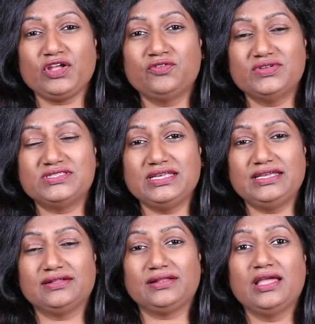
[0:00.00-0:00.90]
of
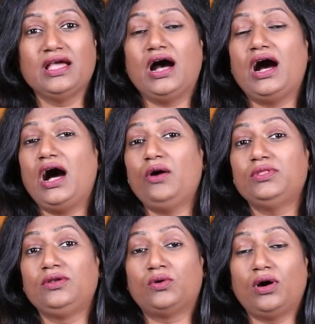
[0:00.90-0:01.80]
Ezekiel, how
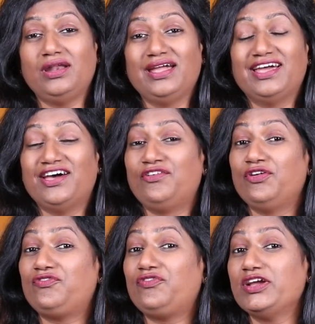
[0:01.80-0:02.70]
the Lord
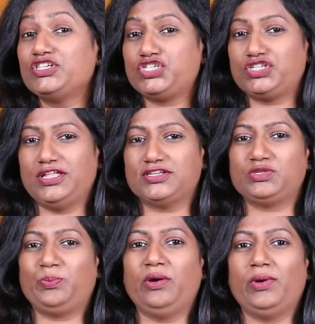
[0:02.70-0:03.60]
refreshed their
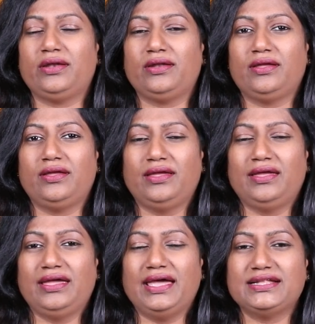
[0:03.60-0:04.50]
spirit
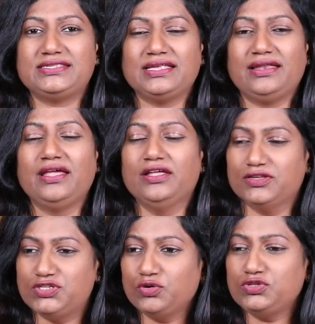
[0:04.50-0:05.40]
and said,
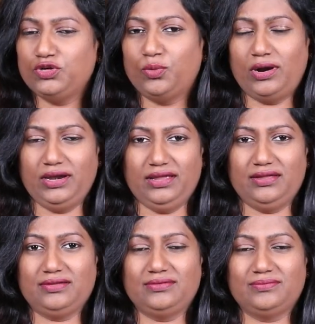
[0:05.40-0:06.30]
don't you worry,